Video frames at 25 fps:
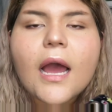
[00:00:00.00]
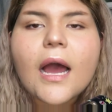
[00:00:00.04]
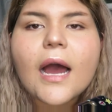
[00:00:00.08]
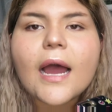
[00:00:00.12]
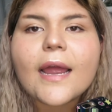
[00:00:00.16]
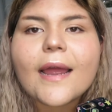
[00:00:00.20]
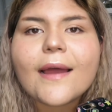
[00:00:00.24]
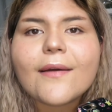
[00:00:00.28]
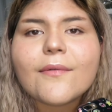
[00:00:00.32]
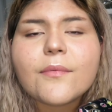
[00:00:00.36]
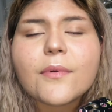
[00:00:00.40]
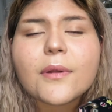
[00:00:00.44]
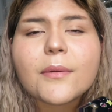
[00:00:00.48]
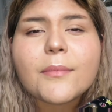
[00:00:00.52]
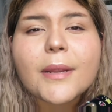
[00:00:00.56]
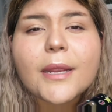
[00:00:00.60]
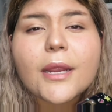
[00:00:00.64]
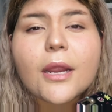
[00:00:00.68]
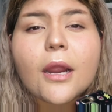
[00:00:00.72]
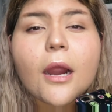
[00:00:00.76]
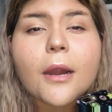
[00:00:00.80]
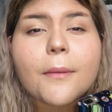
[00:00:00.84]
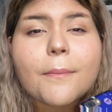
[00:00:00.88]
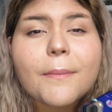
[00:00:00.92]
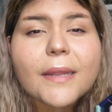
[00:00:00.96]
I have them on my
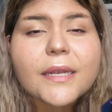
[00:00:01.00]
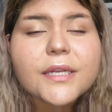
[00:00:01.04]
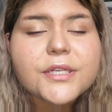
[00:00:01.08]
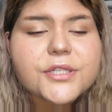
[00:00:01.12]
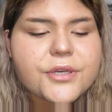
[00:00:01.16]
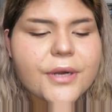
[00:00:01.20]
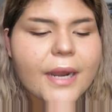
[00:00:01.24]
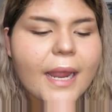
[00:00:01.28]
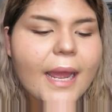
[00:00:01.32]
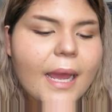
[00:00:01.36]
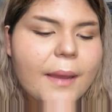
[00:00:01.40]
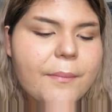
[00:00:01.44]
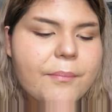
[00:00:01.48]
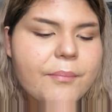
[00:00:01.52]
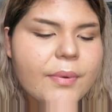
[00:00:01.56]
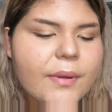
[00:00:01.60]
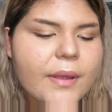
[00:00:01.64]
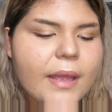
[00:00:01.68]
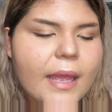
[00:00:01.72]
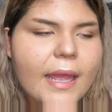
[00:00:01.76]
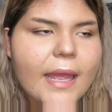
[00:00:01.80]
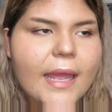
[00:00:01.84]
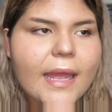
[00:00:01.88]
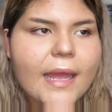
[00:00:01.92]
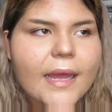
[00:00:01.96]
Carb Manager app,
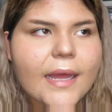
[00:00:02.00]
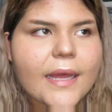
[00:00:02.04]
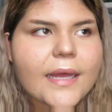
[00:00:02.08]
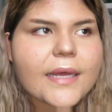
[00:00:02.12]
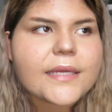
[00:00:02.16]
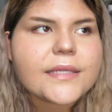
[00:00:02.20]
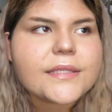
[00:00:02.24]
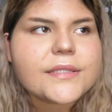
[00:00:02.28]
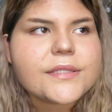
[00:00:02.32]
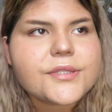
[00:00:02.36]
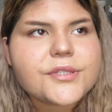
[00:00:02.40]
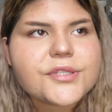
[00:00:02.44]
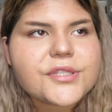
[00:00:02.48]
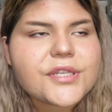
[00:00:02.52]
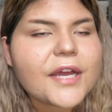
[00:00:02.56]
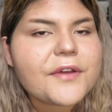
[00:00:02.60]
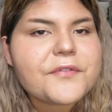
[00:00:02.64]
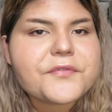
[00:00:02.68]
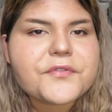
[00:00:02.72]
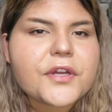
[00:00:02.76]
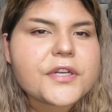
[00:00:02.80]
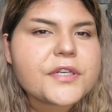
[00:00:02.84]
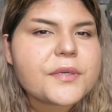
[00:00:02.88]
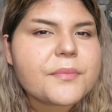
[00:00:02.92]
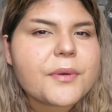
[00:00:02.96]
and
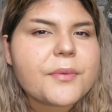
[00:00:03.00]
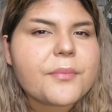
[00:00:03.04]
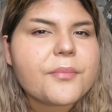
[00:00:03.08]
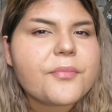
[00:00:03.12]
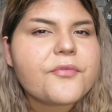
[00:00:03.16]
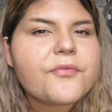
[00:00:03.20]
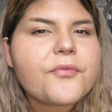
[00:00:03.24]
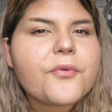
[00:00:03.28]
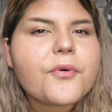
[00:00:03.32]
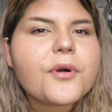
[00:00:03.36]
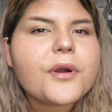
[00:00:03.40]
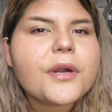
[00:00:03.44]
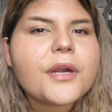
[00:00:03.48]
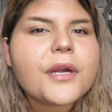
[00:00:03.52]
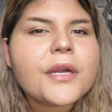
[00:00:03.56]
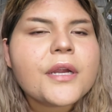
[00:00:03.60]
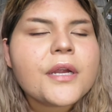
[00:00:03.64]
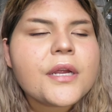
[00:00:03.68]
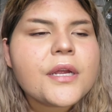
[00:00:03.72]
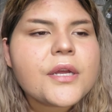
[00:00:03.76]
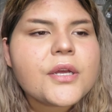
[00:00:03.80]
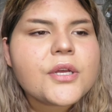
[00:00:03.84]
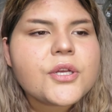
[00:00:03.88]
I've talked about it before.